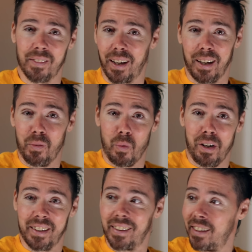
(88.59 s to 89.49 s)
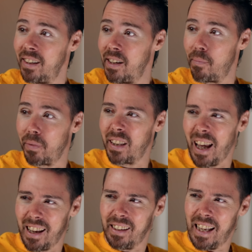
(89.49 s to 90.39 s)
I want it. But
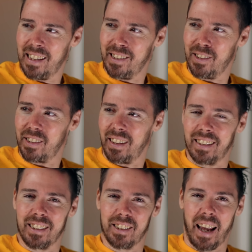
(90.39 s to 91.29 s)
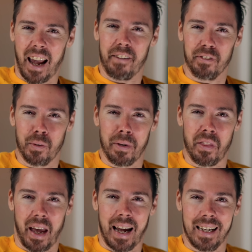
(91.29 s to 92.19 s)
that lens, like, does it have to be
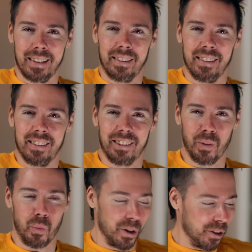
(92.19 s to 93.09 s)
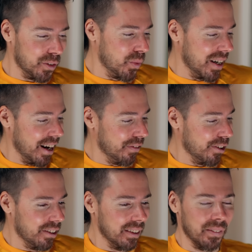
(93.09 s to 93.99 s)
that? It's the worst one
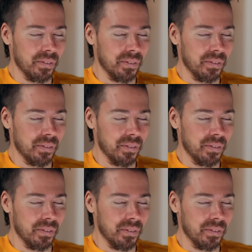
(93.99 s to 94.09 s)
ever.